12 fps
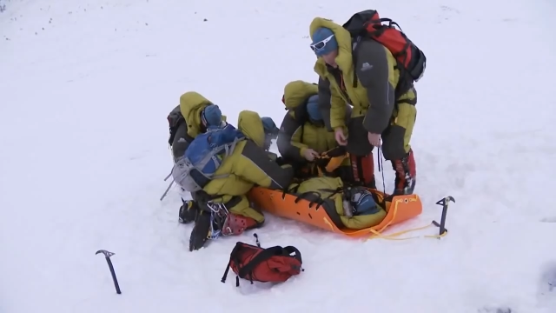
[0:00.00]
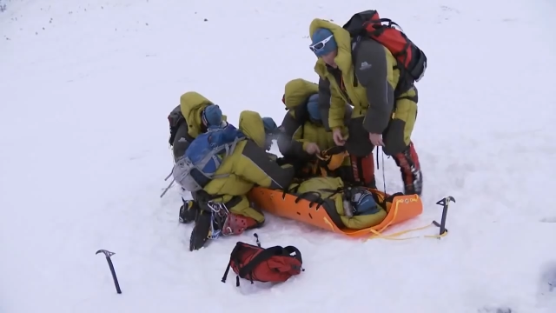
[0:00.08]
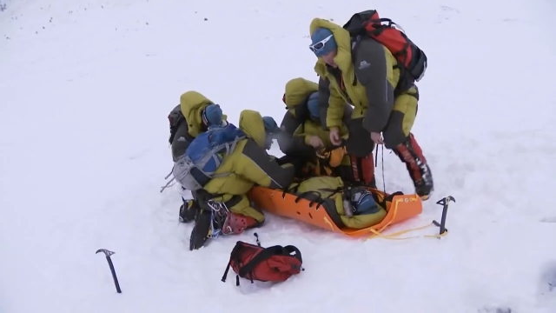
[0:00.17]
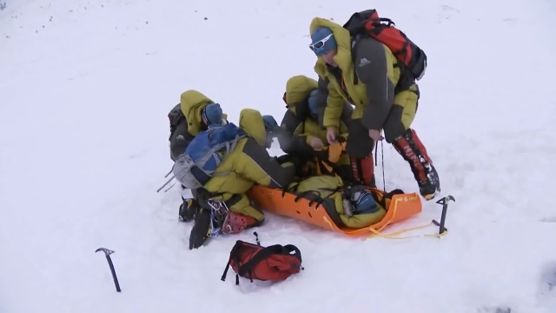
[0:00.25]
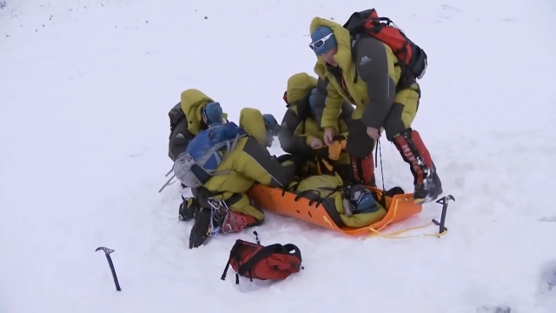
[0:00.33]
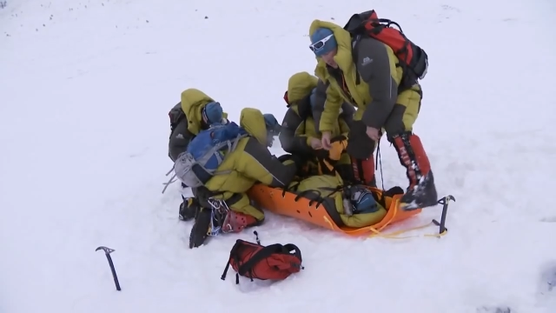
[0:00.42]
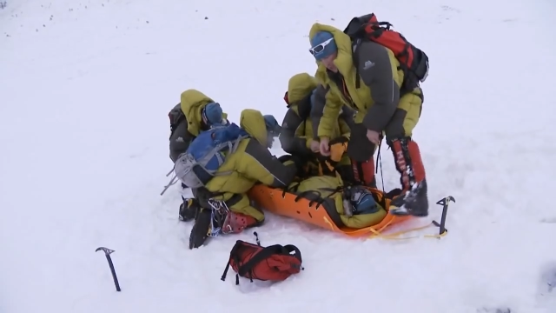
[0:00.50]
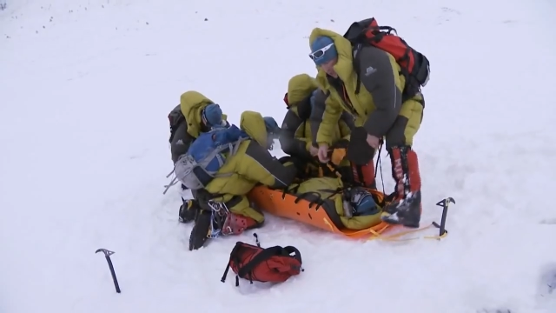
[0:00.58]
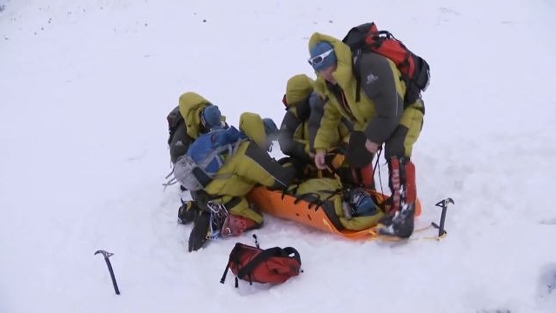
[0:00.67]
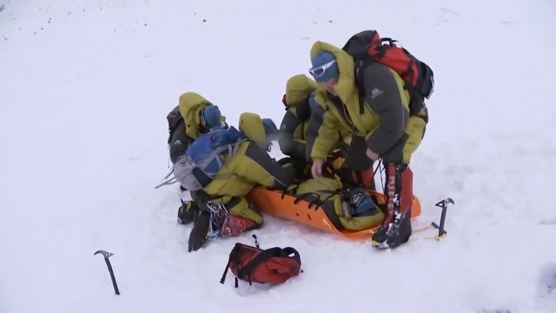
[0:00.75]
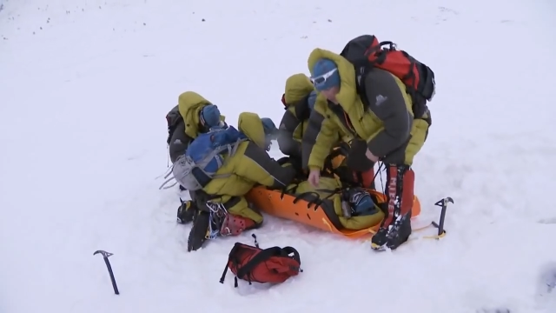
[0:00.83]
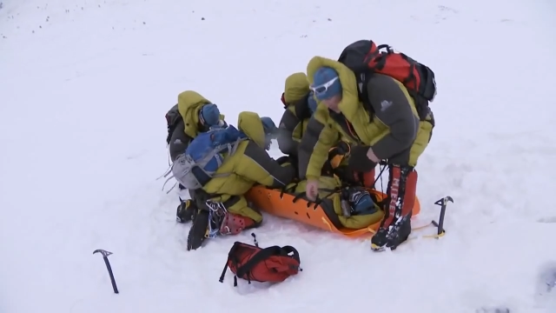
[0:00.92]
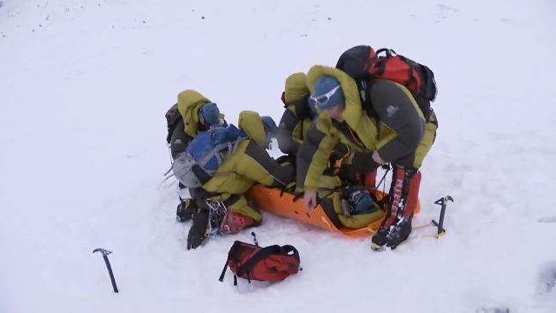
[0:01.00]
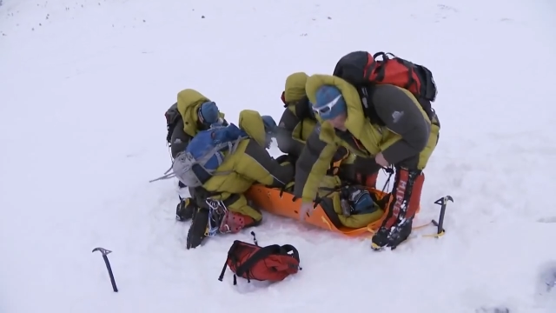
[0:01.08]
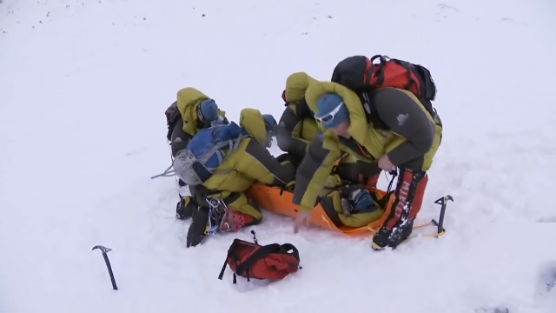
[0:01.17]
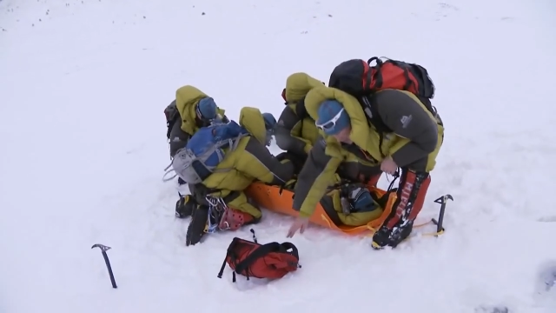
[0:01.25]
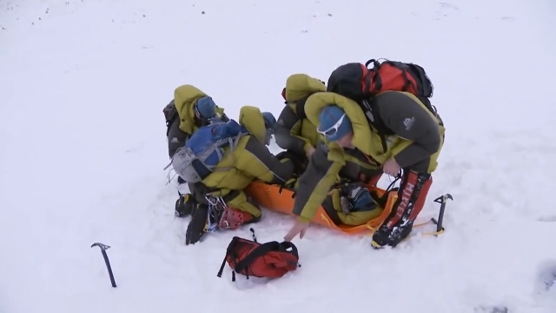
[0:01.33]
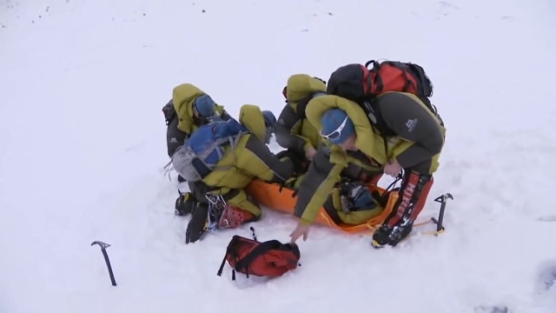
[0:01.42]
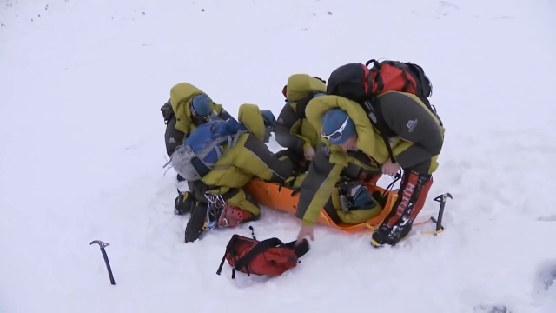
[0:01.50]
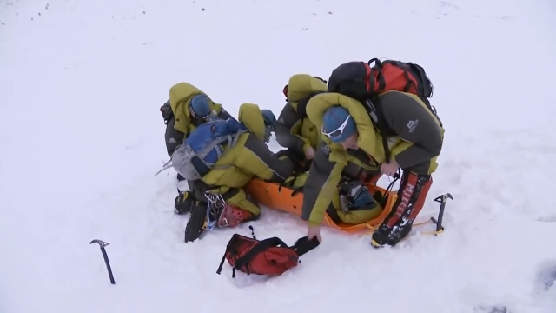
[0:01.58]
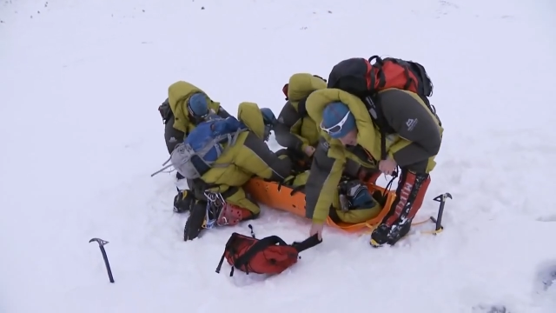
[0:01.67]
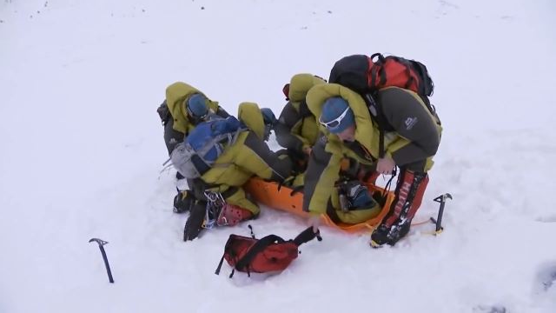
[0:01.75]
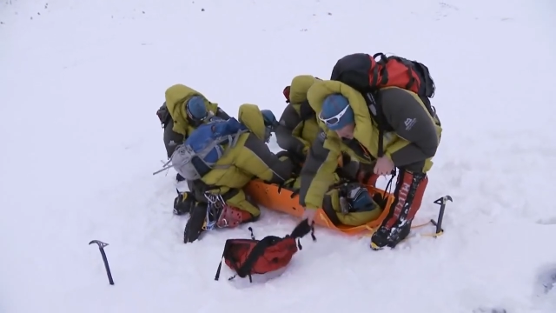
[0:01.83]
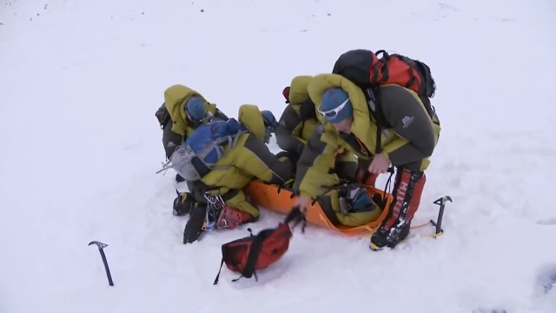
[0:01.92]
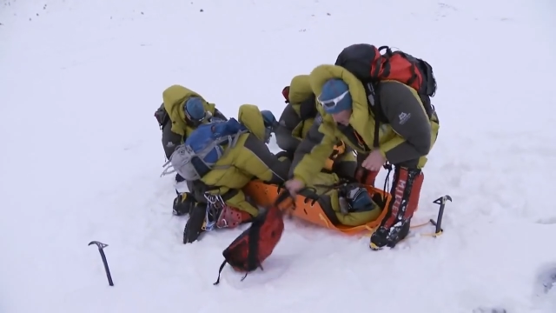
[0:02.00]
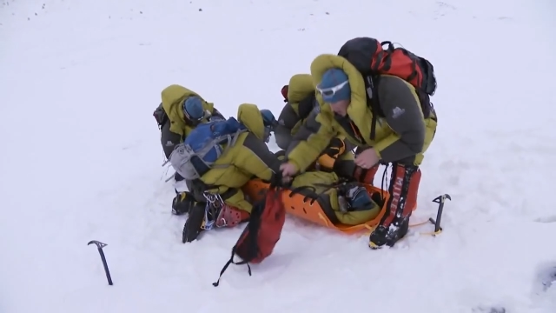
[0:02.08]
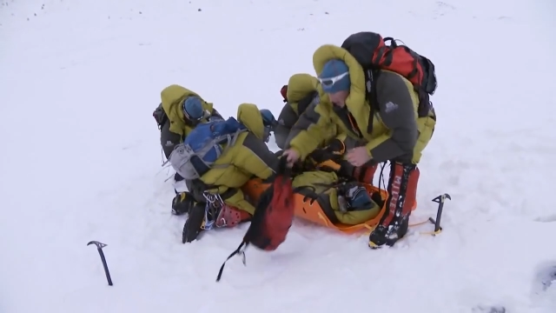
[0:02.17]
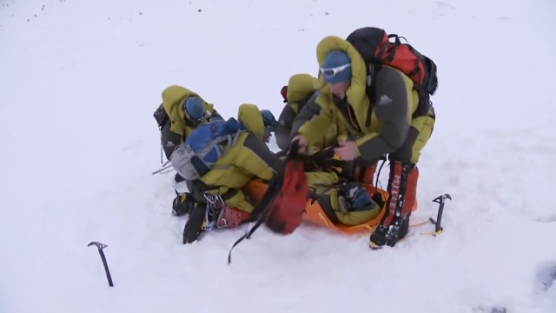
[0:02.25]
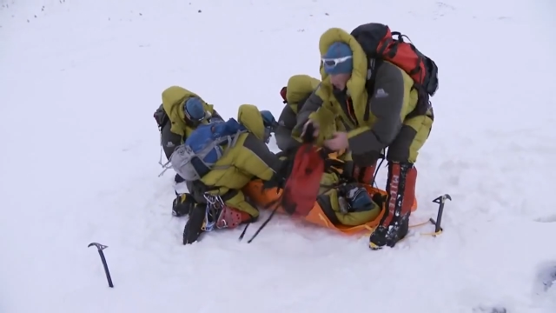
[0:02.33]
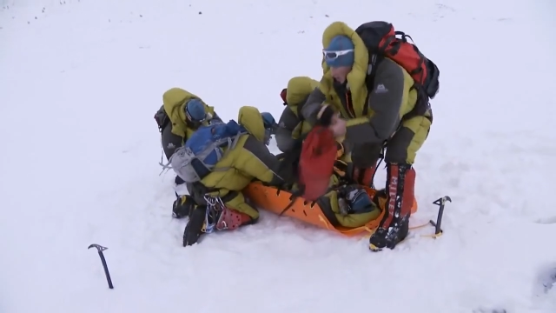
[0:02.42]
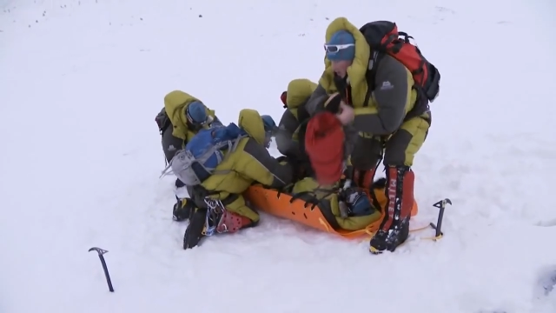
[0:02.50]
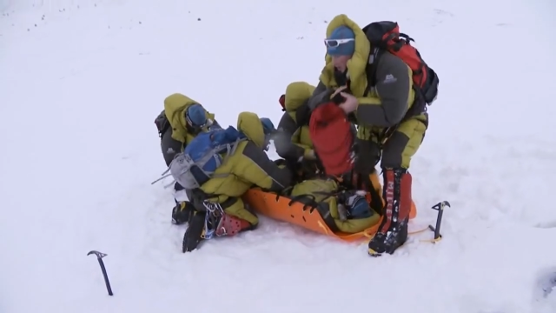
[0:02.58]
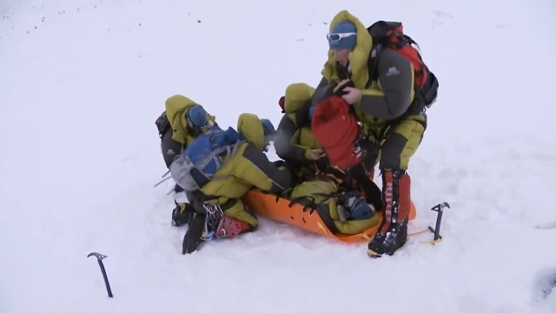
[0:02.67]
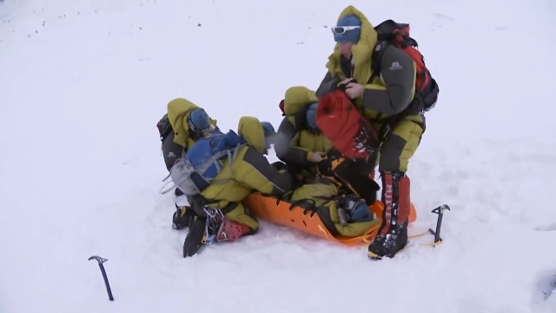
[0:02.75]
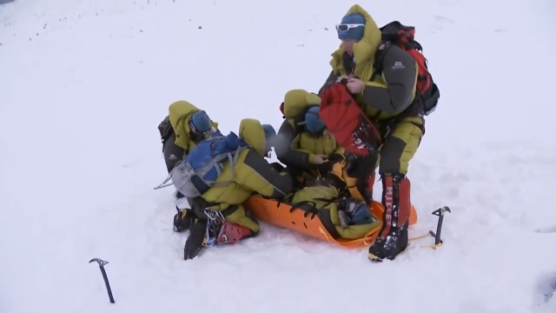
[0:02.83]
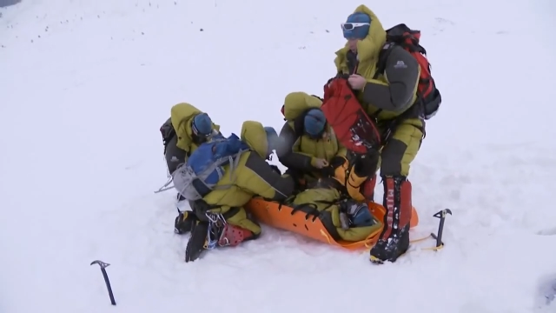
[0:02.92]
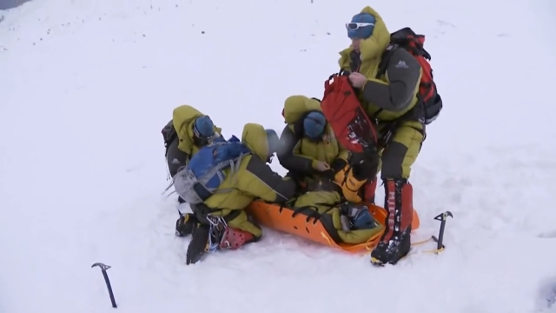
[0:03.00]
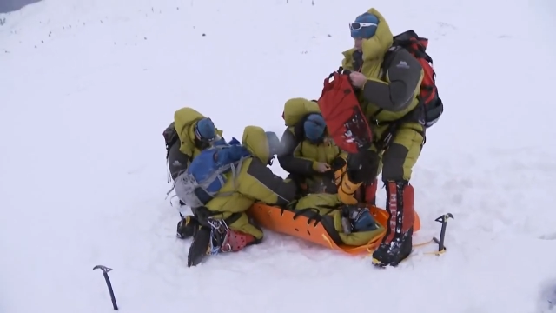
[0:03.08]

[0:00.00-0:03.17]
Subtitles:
No face is visible, so there are no lips to read.